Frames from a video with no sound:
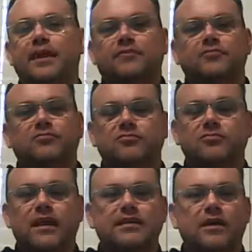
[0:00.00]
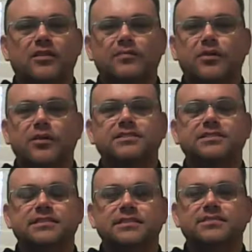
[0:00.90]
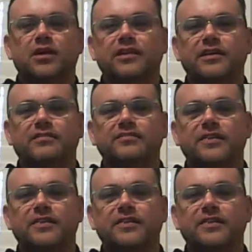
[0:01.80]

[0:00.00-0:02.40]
I've read all the books and listened to all the